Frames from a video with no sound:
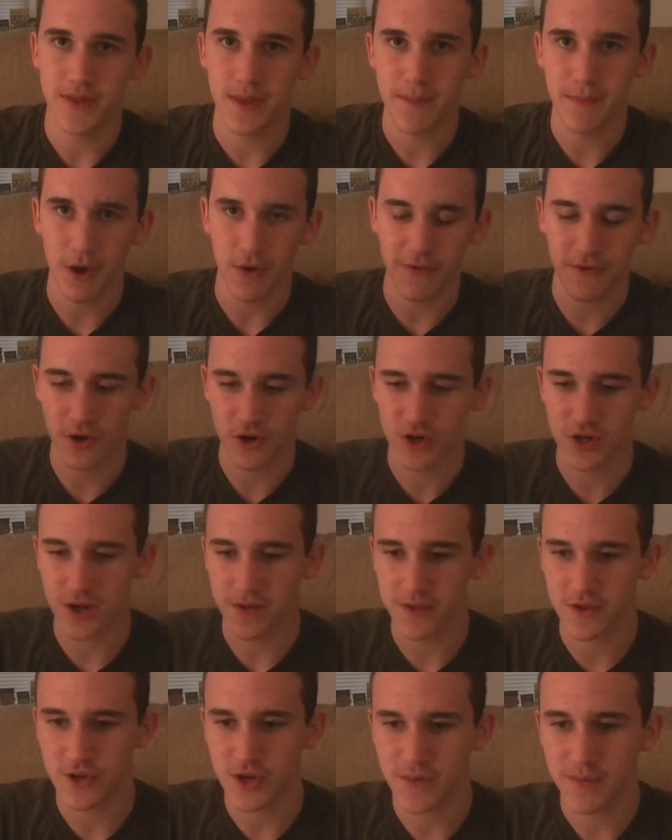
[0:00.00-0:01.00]
that malfunctioned on
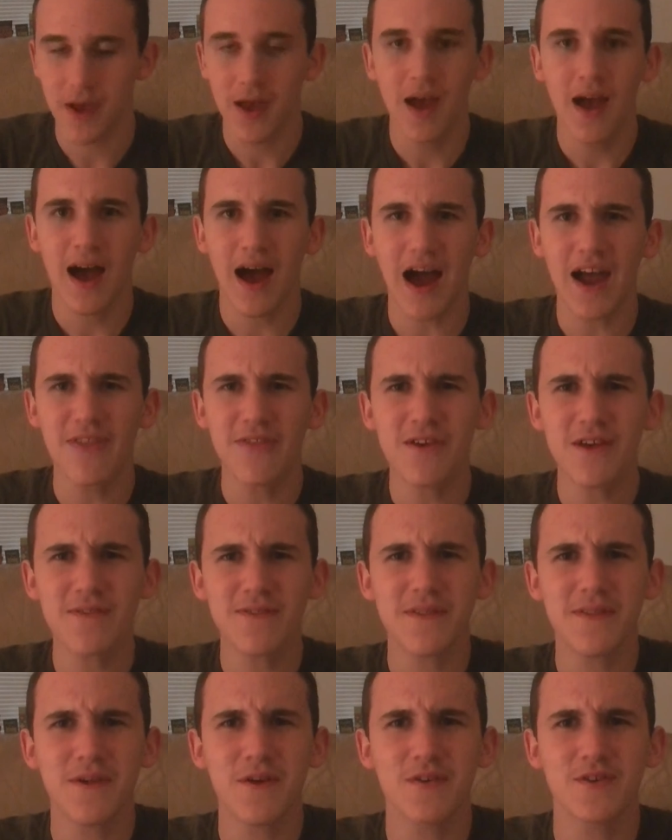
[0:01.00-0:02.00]
the ship. I thought
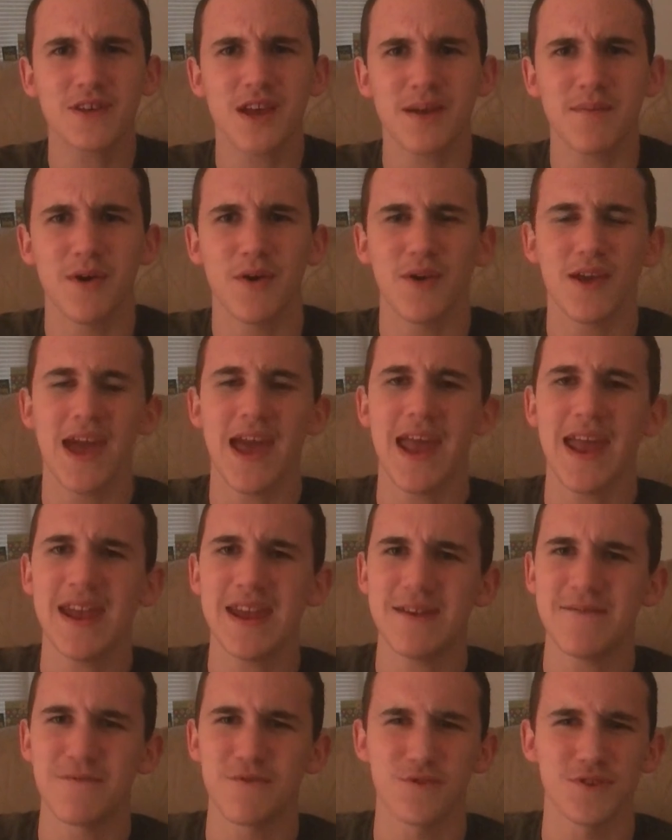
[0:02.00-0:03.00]
that they were talking about
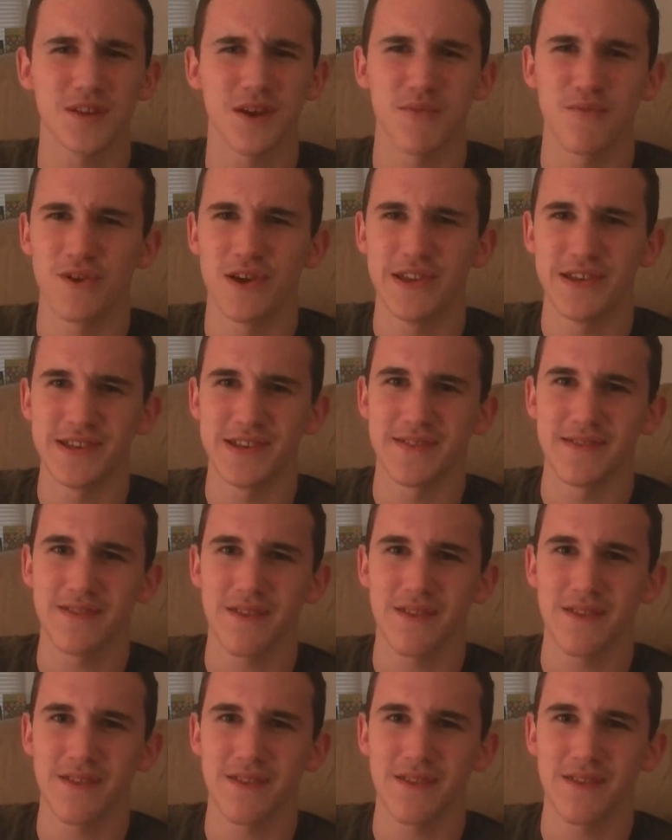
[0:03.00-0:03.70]
Kane for some reason.